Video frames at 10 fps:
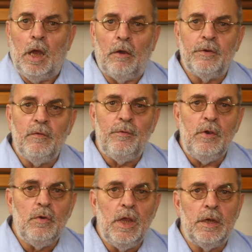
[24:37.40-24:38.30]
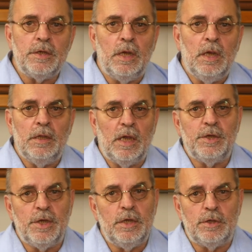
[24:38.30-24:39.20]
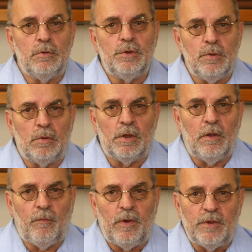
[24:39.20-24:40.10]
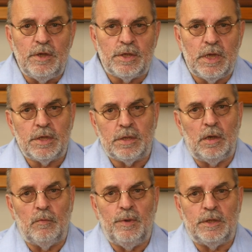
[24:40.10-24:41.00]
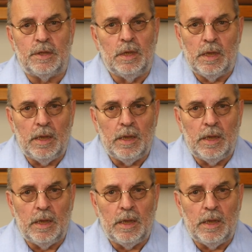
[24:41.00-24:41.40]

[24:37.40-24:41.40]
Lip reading: After a few years, that changed to 256 kilobits